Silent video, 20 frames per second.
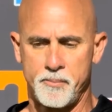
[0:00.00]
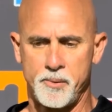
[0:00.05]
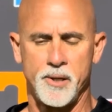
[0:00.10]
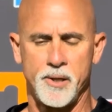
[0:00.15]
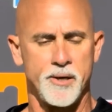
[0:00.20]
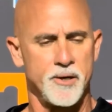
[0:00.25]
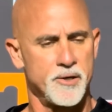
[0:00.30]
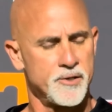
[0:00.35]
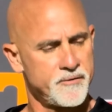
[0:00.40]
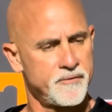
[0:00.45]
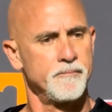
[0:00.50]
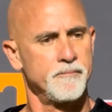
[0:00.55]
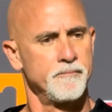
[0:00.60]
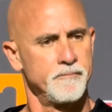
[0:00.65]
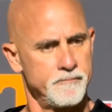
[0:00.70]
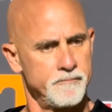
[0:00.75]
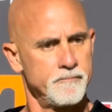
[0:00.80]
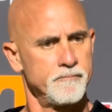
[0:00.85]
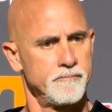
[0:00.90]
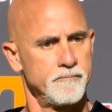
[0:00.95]
players
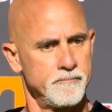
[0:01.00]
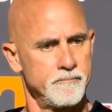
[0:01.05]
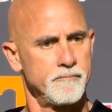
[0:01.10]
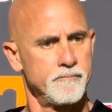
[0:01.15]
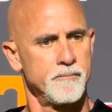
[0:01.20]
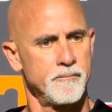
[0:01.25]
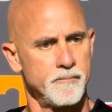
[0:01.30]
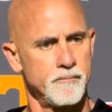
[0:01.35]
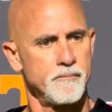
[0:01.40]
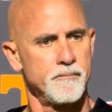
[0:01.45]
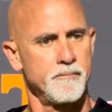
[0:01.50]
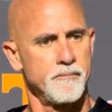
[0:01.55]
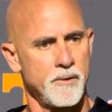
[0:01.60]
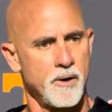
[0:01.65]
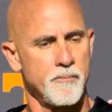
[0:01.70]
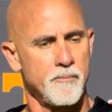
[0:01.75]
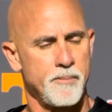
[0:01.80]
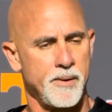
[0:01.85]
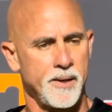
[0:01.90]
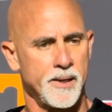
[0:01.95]

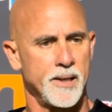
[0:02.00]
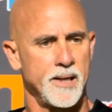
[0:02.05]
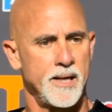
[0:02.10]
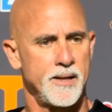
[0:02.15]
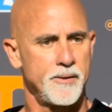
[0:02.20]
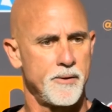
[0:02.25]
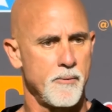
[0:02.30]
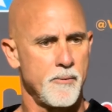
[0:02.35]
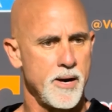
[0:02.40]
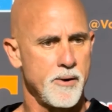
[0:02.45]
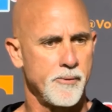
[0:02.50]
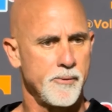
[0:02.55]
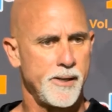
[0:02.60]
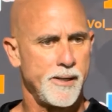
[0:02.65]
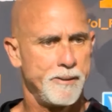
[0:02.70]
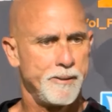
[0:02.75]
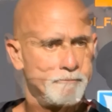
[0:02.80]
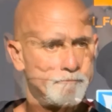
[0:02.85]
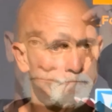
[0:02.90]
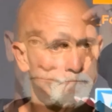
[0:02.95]
are being led the right
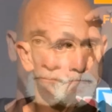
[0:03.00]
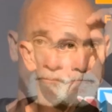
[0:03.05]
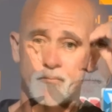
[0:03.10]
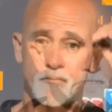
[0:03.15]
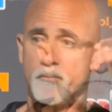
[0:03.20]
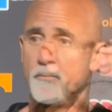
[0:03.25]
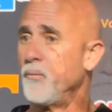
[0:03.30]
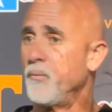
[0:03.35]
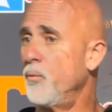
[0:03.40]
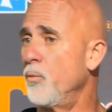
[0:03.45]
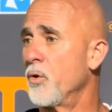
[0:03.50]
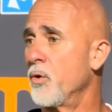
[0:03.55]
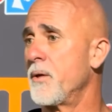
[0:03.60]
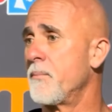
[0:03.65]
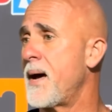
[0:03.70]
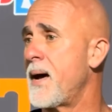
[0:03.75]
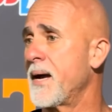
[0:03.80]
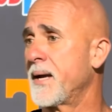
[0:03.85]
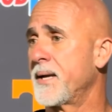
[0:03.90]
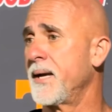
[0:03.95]
way. We're the
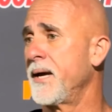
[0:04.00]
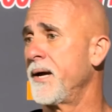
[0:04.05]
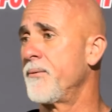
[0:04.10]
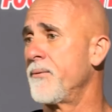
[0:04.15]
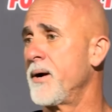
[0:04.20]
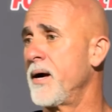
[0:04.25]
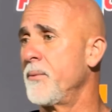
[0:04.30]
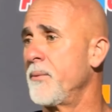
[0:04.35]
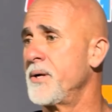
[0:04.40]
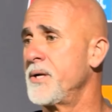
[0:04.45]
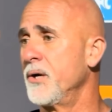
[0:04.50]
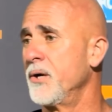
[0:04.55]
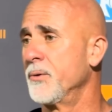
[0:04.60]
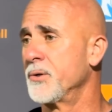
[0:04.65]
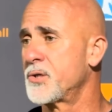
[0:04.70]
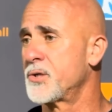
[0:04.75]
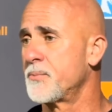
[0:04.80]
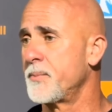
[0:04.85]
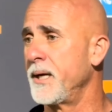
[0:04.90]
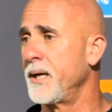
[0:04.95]
back end, right? We deal
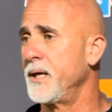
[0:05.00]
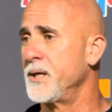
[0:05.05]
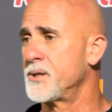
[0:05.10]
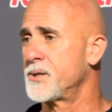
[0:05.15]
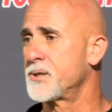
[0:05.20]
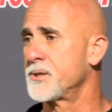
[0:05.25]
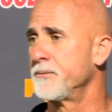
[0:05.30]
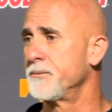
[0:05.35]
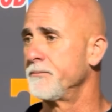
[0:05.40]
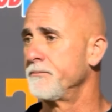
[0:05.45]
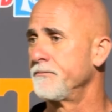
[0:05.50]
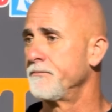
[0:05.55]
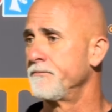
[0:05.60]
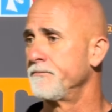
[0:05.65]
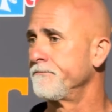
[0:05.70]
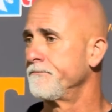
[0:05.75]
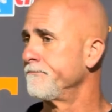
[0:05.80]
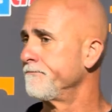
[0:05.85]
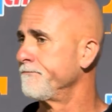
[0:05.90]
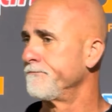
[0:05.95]
with space.
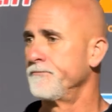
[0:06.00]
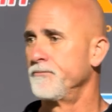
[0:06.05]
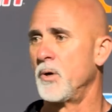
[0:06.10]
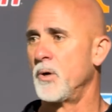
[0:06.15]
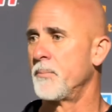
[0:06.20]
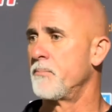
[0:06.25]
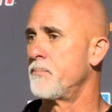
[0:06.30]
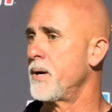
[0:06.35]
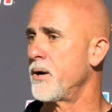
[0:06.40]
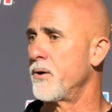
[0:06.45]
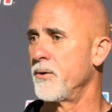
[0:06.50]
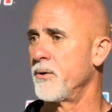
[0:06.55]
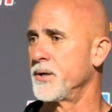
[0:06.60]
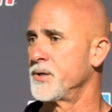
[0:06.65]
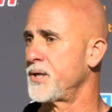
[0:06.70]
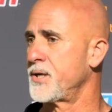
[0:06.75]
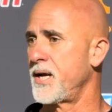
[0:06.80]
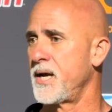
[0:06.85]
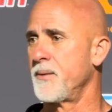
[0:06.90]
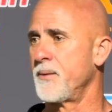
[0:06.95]
What better
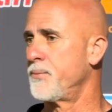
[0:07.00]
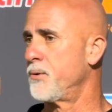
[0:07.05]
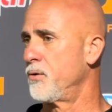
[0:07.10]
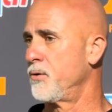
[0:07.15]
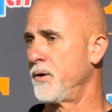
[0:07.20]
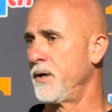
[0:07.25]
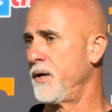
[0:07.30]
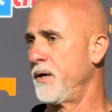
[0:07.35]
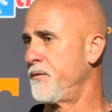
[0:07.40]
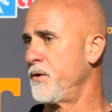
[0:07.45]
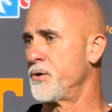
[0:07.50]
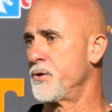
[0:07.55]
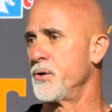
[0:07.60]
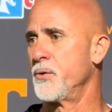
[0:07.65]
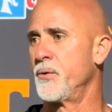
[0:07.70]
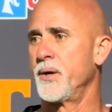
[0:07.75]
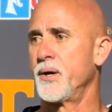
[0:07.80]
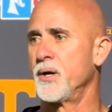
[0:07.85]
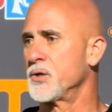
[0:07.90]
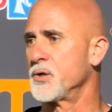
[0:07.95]
example if you're
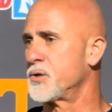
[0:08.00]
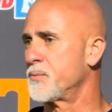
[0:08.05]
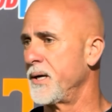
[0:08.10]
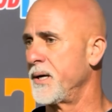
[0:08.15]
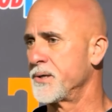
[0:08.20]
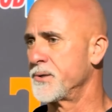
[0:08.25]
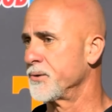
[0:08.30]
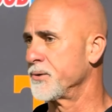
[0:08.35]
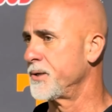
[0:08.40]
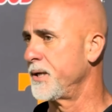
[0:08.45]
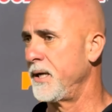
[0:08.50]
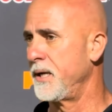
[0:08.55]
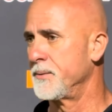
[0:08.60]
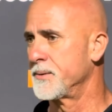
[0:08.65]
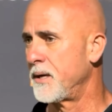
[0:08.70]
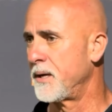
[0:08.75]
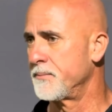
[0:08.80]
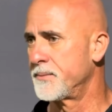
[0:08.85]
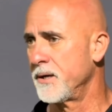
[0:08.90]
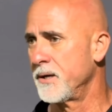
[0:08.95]
doing it on special
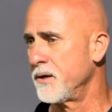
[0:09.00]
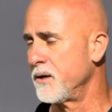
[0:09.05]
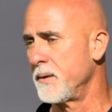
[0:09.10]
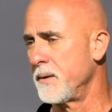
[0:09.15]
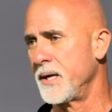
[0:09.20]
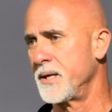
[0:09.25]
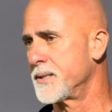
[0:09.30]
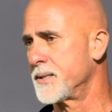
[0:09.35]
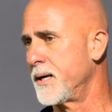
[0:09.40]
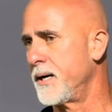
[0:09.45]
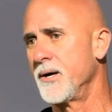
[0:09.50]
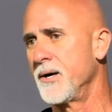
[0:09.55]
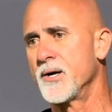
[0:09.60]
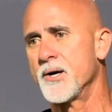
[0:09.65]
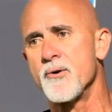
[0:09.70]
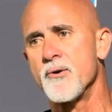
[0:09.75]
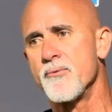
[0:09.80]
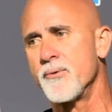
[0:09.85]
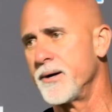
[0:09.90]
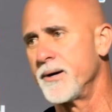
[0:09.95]
teams? I'm telling you, my entire
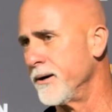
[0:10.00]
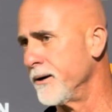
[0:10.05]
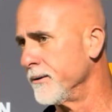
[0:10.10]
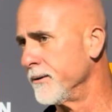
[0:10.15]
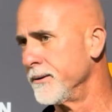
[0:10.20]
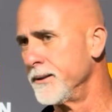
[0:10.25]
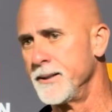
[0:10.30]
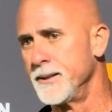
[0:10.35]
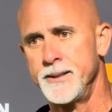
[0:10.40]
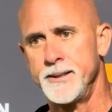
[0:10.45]
career,